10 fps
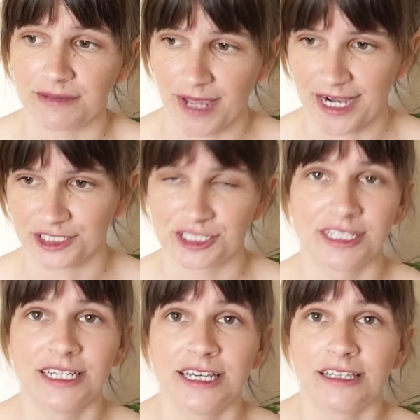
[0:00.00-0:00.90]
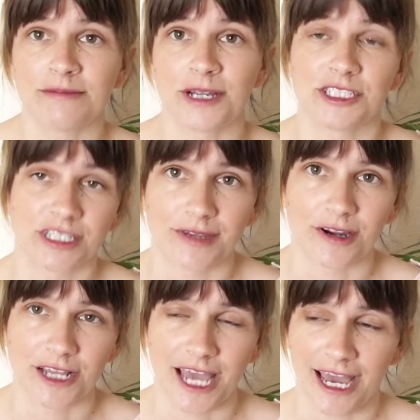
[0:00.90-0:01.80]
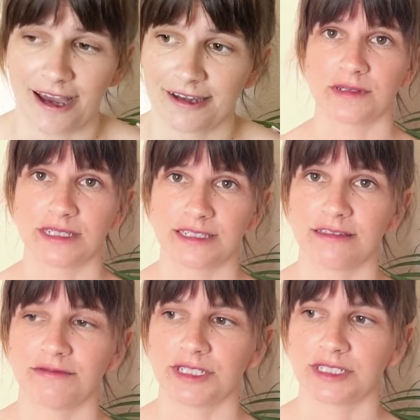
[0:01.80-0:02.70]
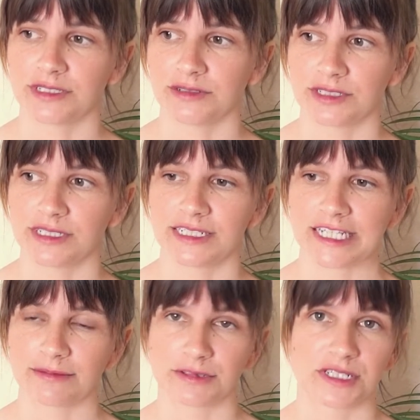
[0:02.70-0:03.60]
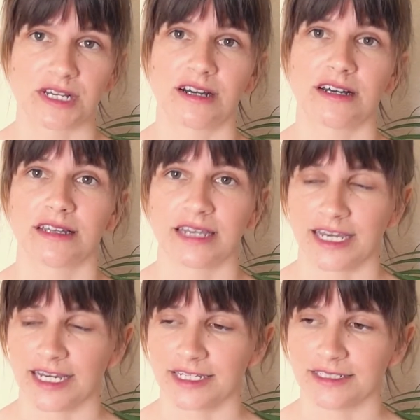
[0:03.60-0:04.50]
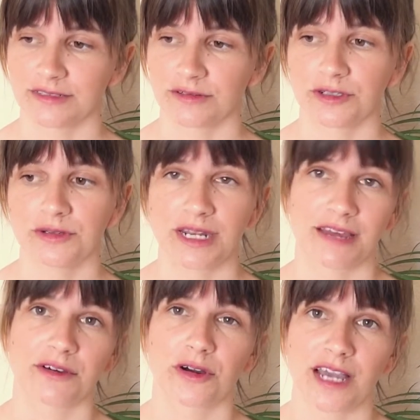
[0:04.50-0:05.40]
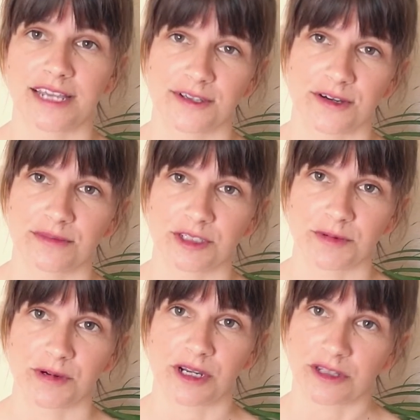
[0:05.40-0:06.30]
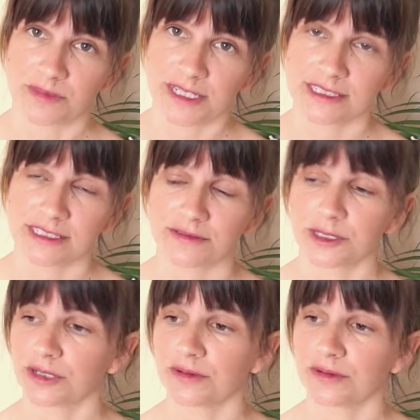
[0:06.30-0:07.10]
that matched the bench that we already had. You just need a table saw, or you can have the guys at Home Depot cut all the pieces for you.